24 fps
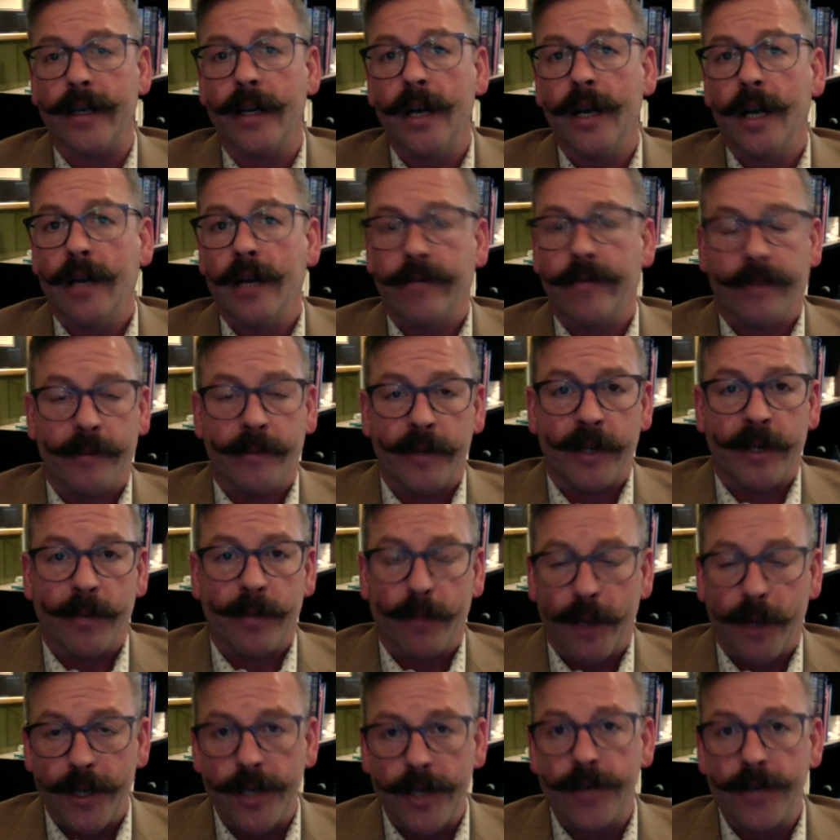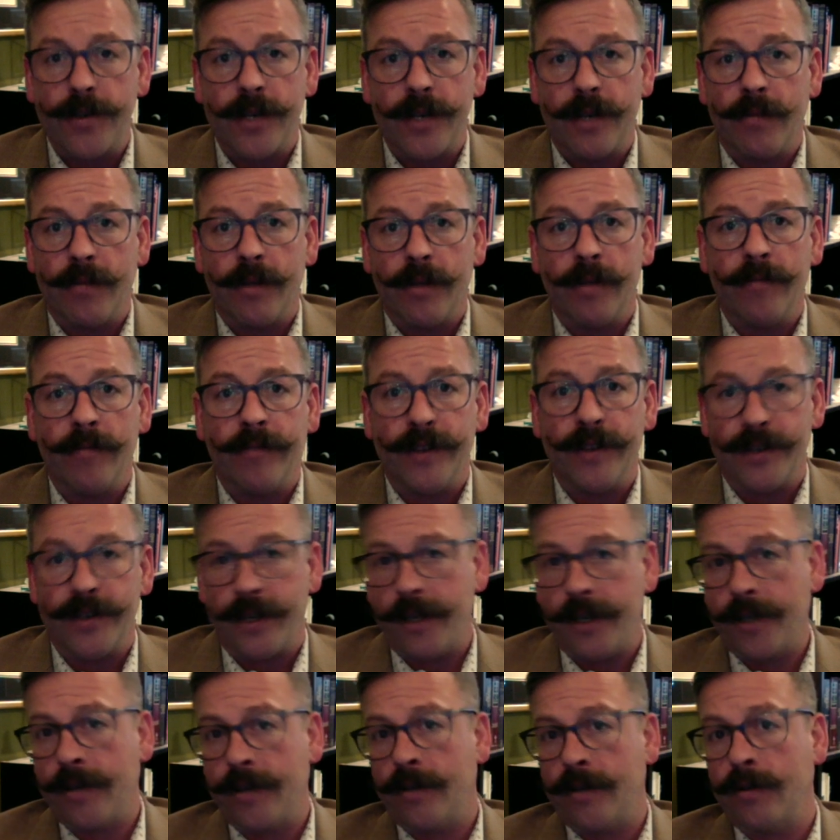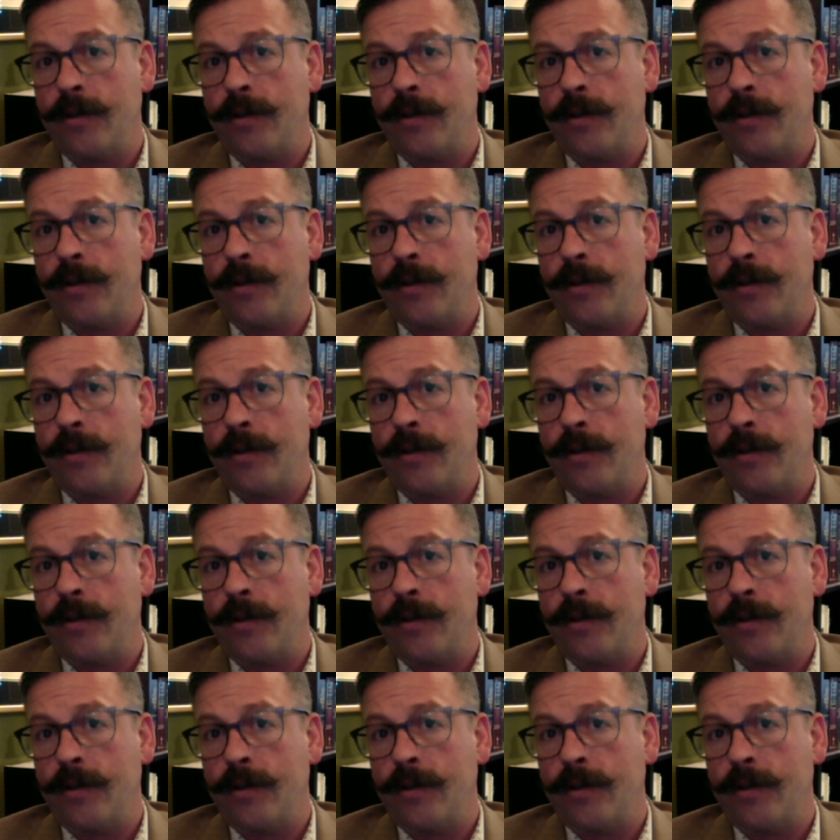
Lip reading: from an emergency room physician